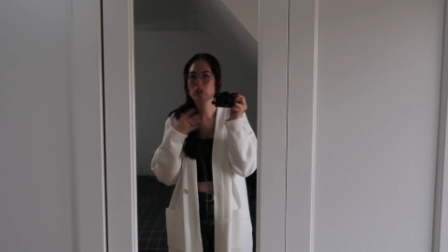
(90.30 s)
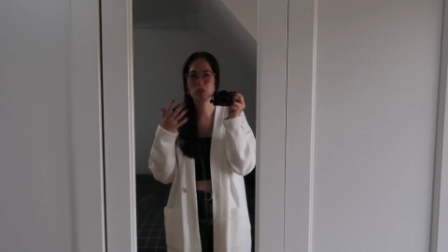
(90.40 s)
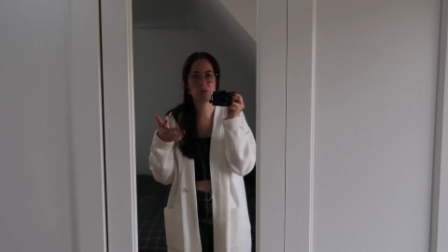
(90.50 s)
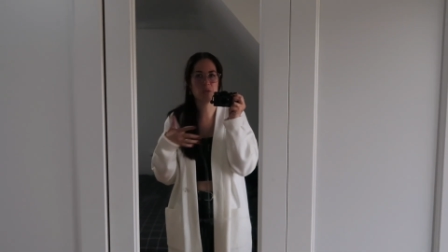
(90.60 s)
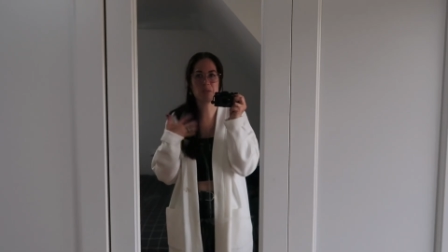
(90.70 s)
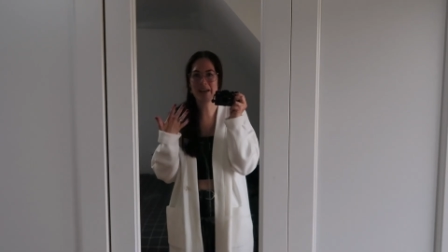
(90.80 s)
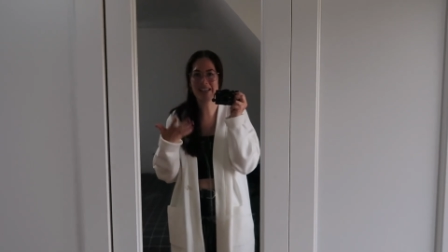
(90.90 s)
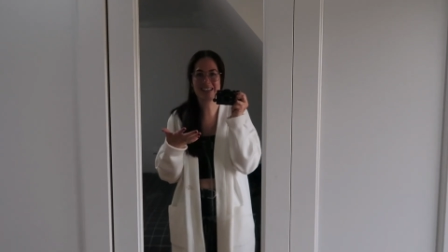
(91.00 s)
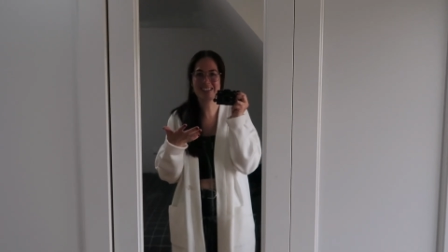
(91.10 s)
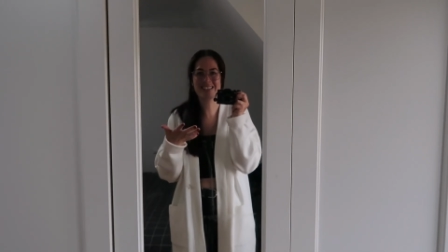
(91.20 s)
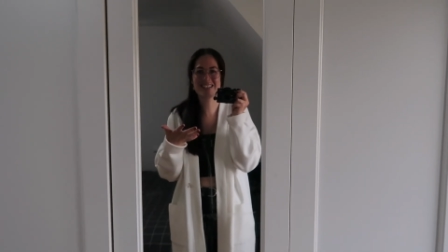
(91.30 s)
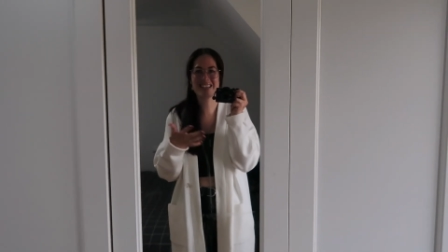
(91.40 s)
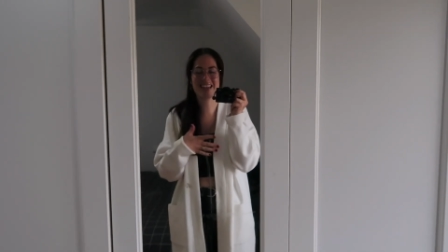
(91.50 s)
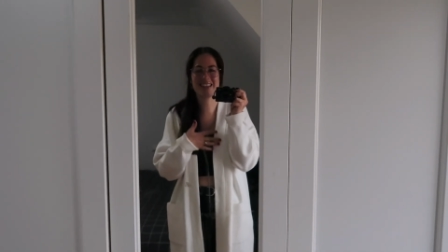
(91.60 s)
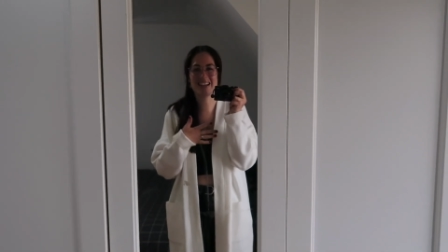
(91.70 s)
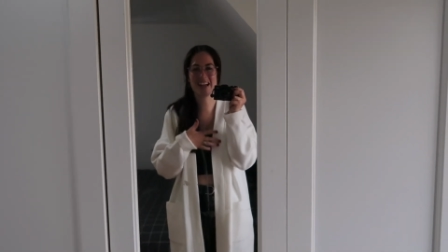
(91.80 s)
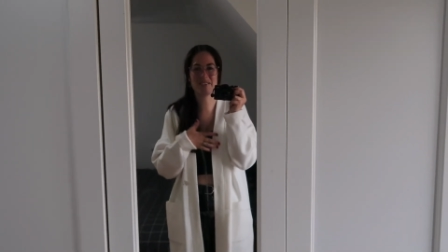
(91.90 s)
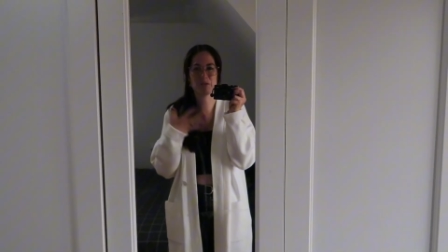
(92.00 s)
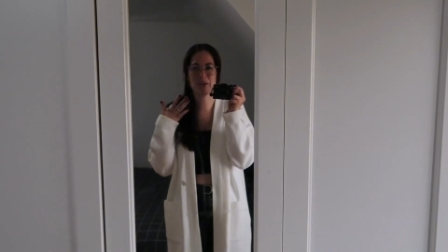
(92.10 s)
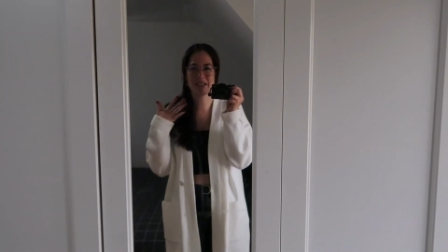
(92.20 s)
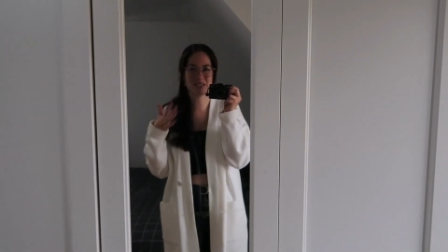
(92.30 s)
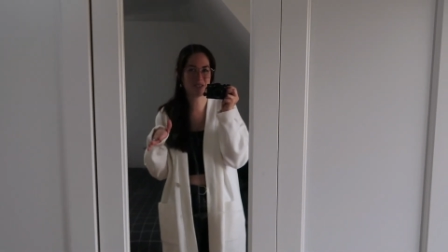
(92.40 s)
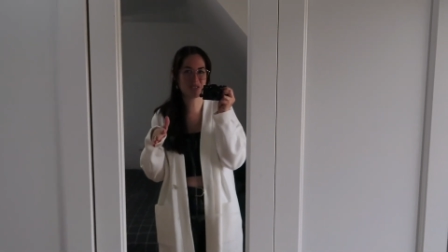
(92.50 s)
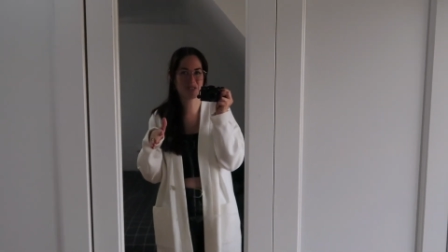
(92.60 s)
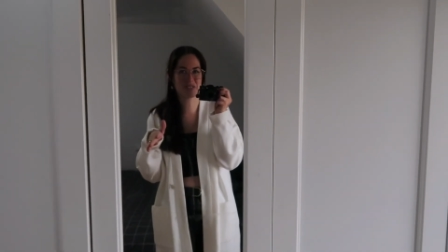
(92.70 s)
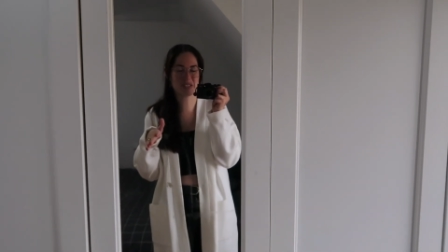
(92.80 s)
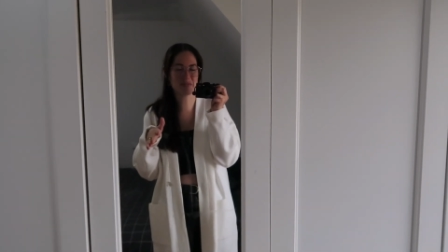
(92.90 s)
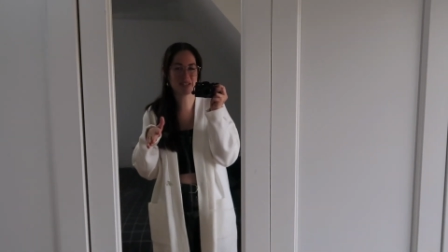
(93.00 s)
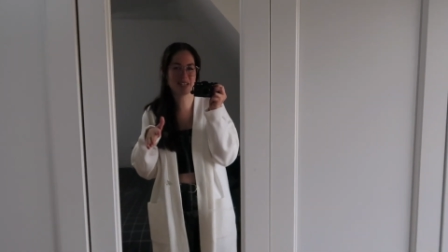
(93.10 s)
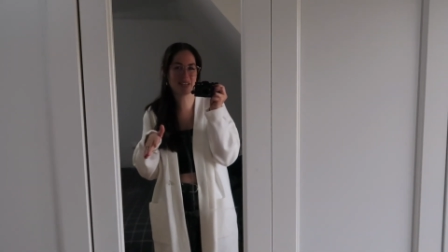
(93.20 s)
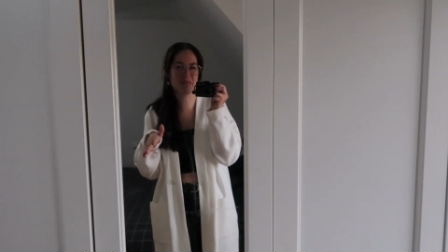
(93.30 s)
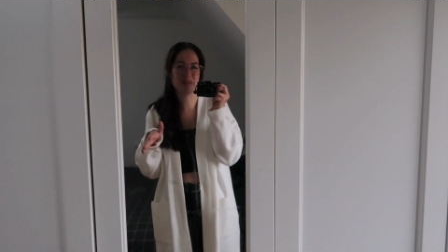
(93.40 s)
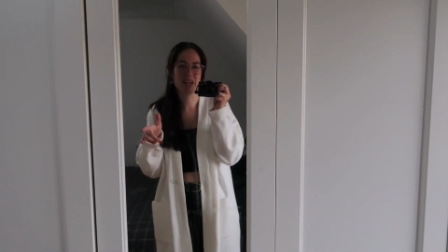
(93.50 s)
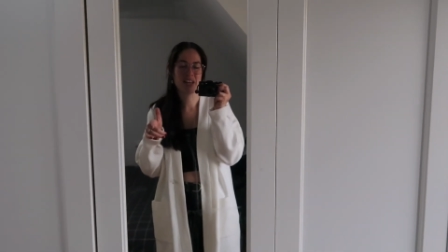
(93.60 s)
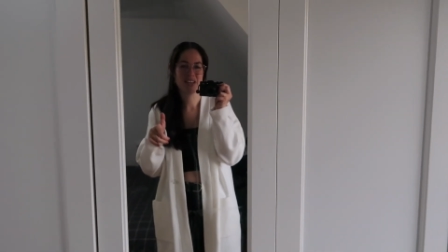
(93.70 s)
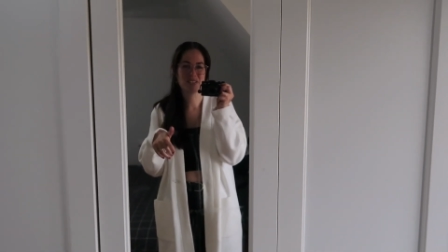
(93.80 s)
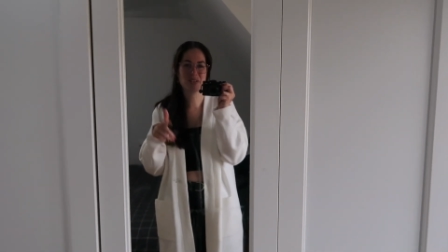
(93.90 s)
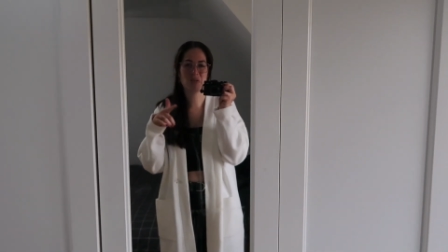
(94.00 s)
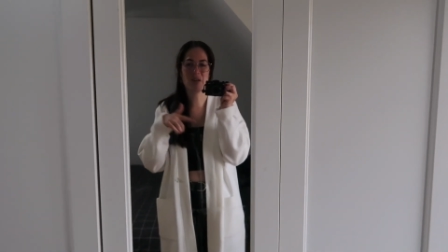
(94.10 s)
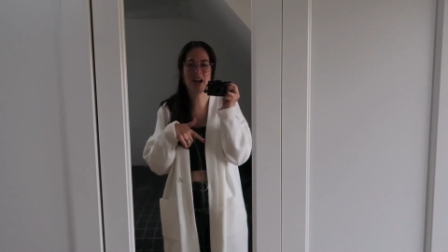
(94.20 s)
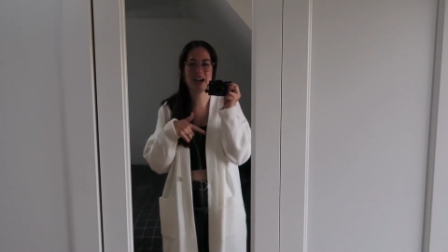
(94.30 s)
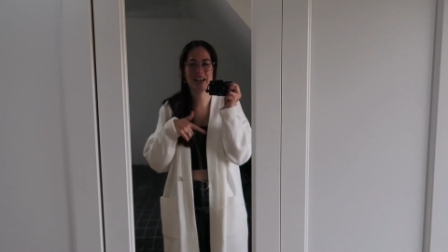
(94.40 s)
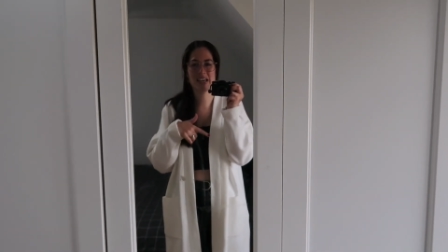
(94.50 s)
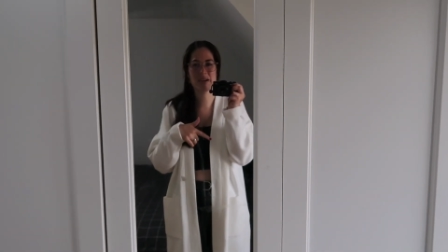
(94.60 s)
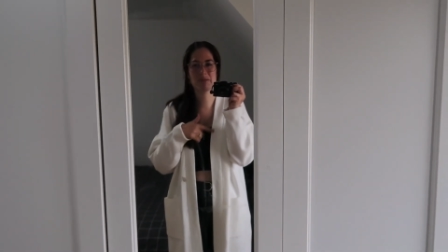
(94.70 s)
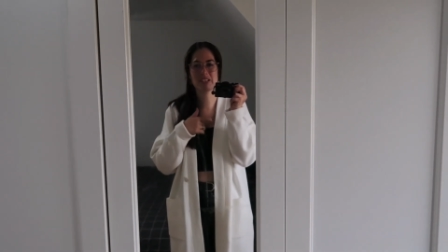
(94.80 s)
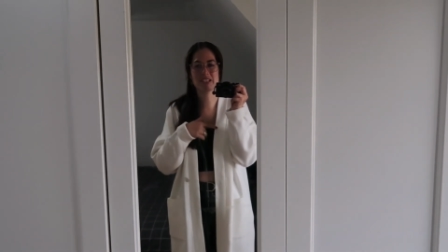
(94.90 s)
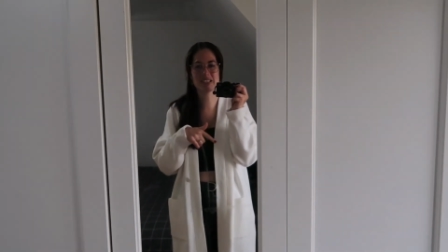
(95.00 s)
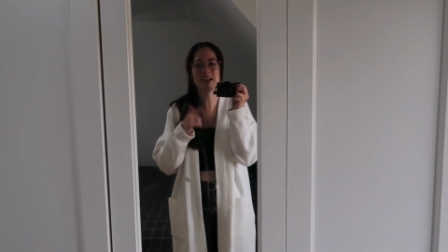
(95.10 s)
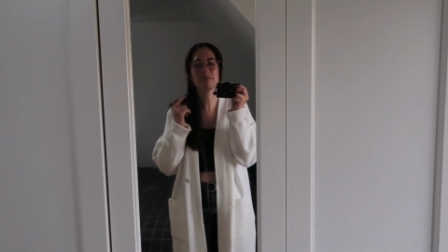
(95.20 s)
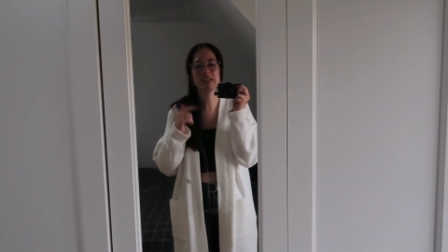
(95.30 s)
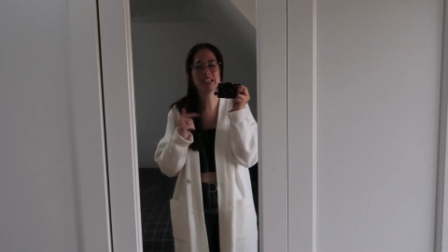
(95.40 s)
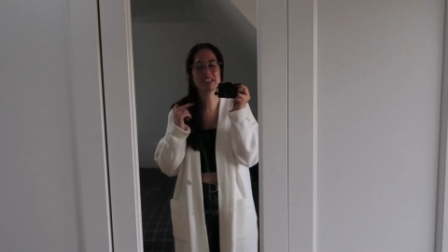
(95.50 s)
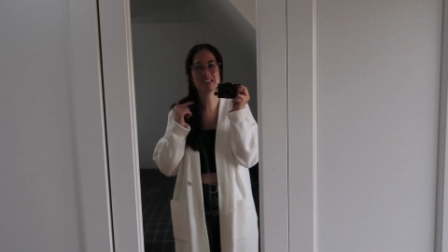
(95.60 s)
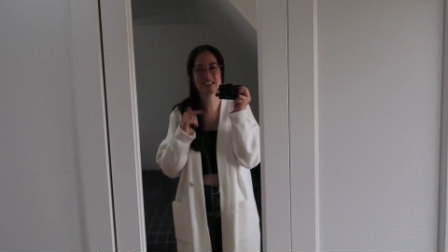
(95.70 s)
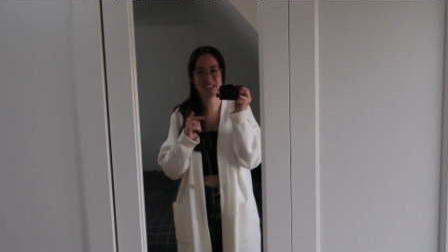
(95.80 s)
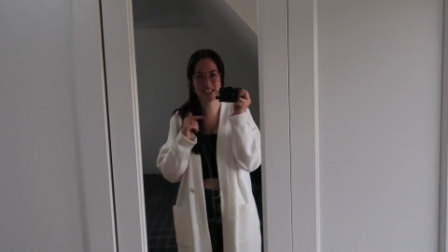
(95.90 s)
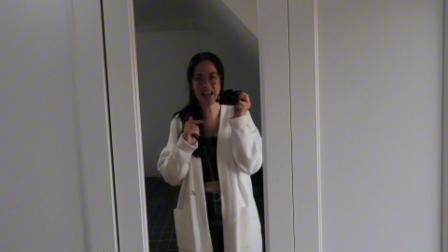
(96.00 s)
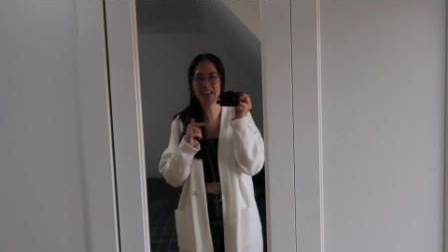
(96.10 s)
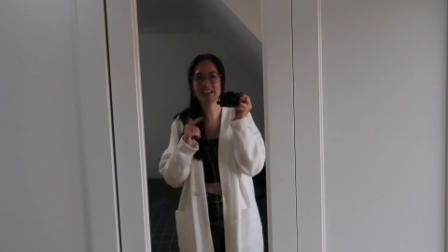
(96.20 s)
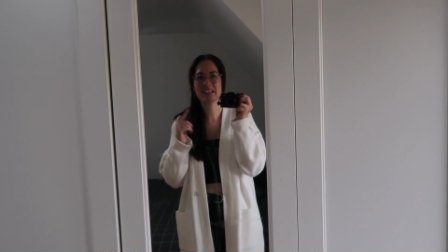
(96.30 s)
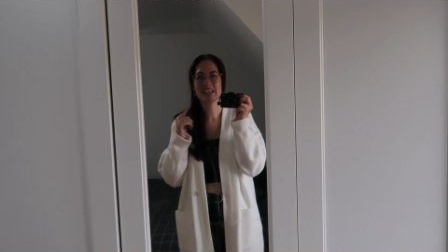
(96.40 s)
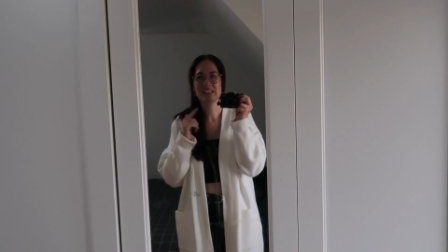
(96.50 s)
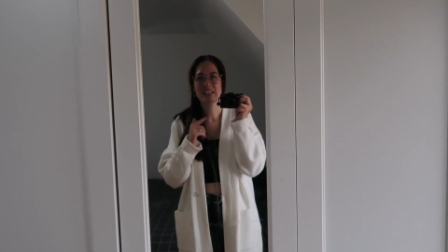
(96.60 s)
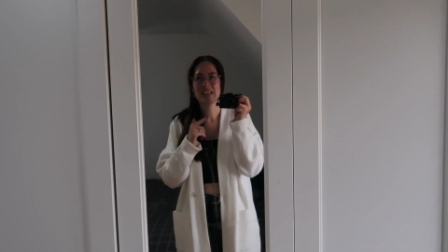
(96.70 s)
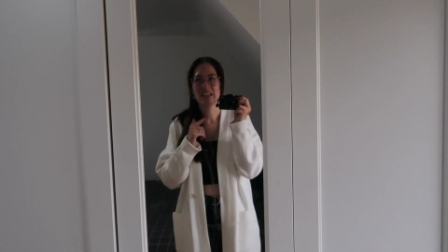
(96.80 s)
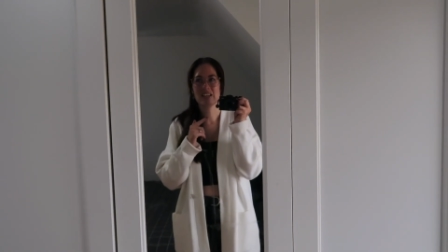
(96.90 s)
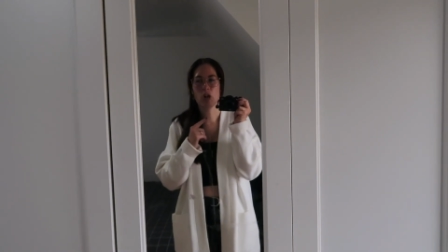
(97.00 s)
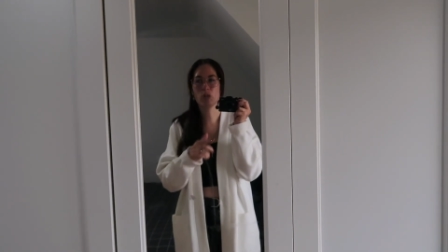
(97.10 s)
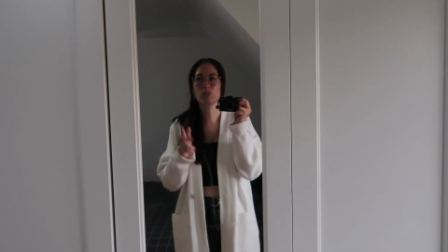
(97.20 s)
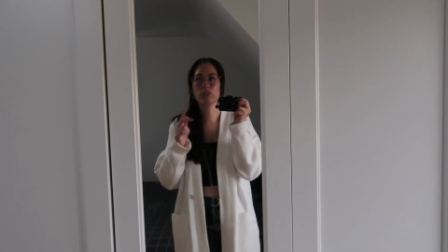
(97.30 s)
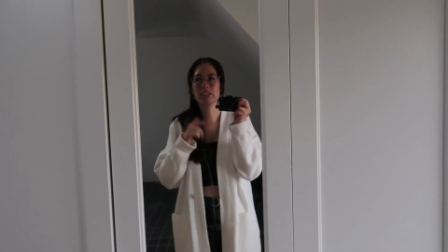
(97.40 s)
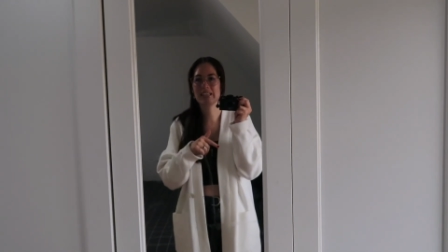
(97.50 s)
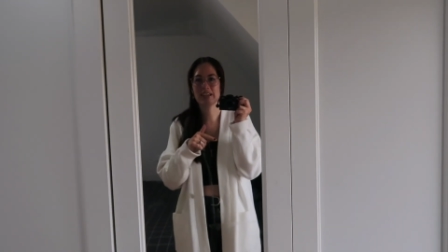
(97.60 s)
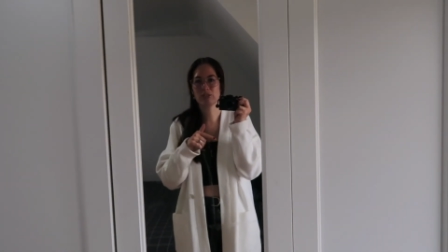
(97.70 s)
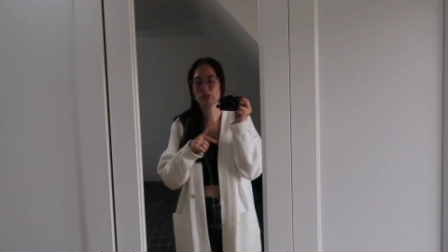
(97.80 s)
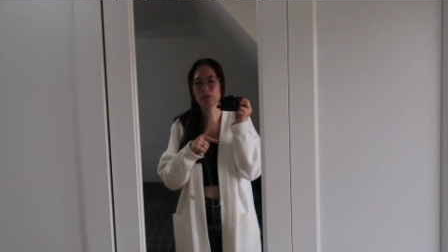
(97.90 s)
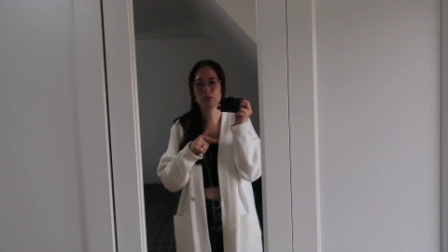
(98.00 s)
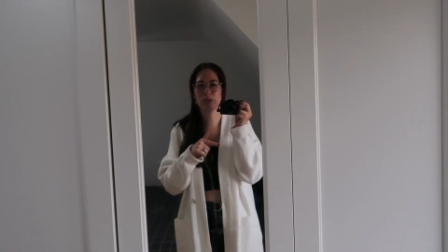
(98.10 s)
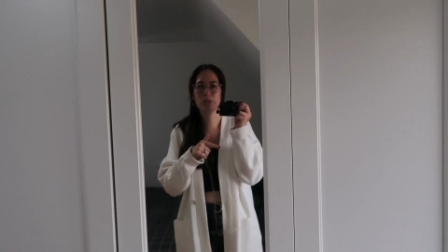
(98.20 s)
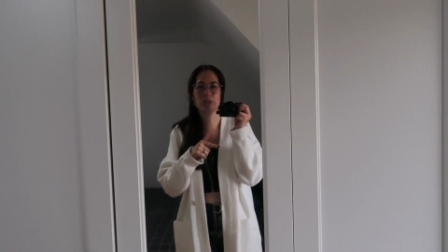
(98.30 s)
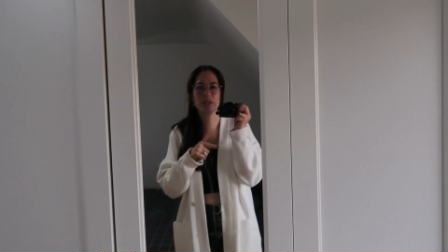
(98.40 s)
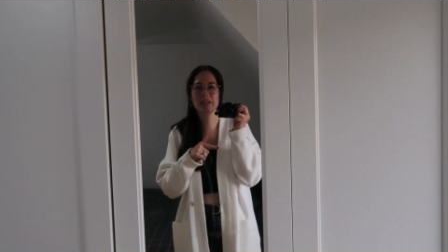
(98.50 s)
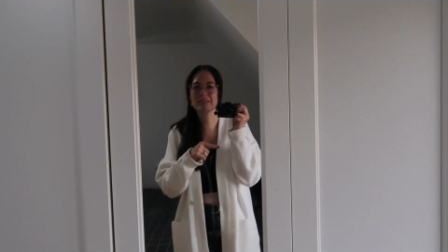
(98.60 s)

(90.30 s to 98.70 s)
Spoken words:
do my edits and then I have to pass it on to the rest of my team. So I am going to start my edits today and hopefully get through,